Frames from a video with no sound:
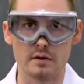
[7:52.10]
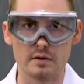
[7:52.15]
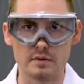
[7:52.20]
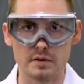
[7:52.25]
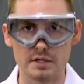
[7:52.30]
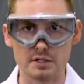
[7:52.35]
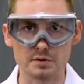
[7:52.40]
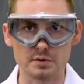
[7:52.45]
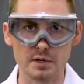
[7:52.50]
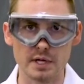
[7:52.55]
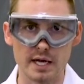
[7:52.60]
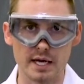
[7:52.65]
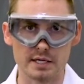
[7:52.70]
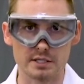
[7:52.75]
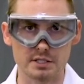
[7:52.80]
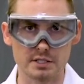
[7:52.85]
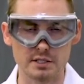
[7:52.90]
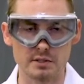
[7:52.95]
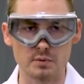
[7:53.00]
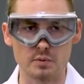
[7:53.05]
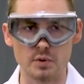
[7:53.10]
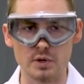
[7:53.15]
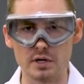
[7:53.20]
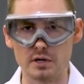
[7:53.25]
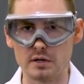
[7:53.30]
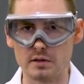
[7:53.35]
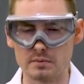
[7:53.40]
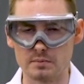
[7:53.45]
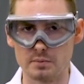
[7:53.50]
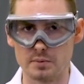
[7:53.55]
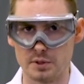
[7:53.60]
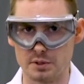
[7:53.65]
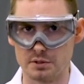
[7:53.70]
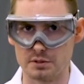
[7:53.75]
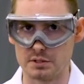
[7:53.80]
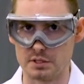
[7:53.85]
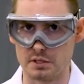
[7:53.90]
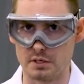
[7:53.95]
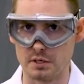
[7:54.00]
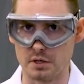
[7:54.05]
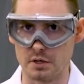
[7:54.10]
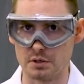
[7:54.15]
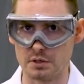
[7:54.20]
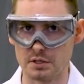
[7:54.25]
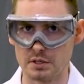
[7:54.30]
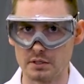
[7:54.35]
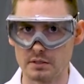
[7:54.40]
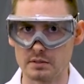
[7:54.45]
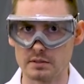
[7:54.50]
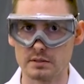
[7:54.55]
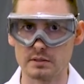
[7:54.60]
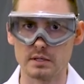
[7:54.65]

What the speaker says: This reaction will produce an odor,